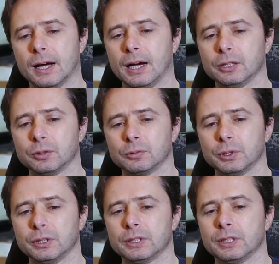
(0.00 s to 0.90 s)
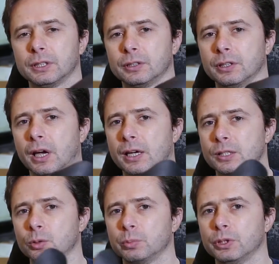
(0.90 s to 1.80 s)
I don't really think it
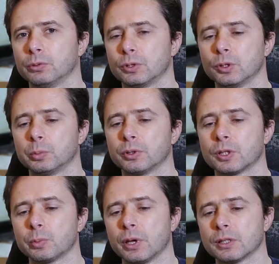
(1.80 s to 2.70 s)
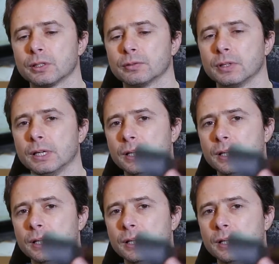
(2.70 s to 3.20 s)
has to be super expensive.